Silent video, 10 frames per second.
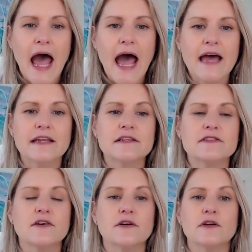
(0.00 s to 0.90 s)
And
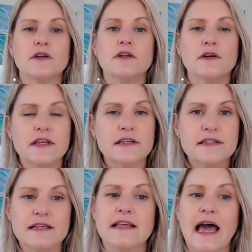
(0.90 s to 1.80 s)
so, you know, this
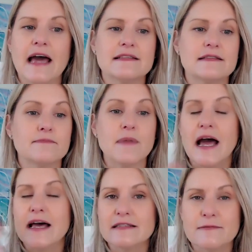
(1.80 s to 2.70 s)
is as
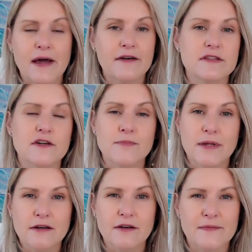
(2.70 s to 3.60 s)
as above, so
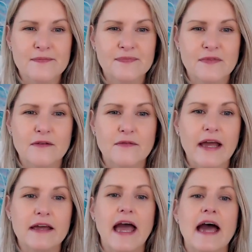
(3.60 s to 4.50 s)
below,
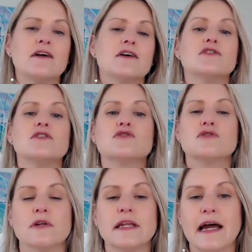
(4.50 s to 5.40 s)
right? How can you
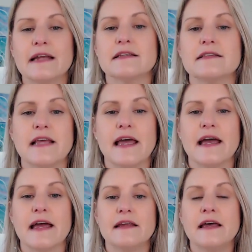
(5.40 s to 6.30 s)
truly
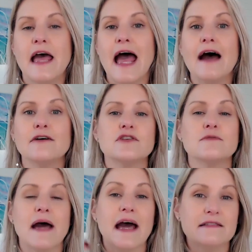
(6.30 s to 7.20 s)
understand how to
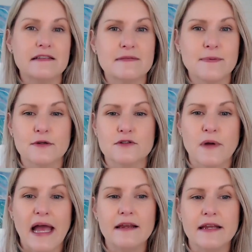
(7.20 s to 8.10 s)
master
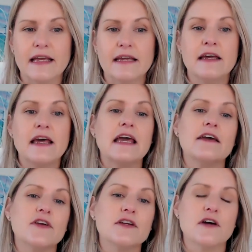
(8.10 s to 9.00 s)
spirituality
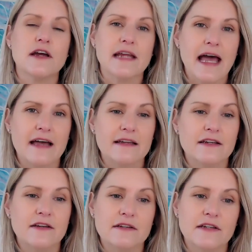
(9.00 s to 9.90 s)
if you don't have
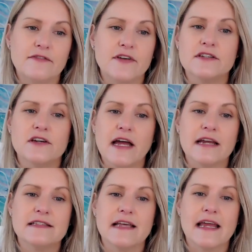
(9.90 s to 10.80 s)
if you don't
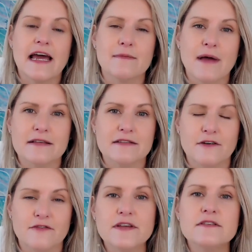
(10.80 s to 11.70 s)
understand how to master
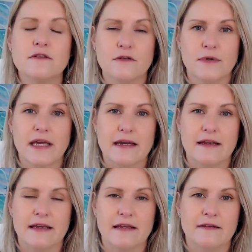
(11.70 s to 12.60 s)
your physical
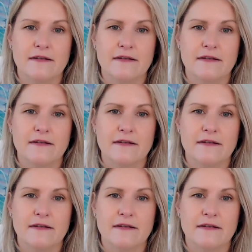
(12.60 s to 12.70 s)
reality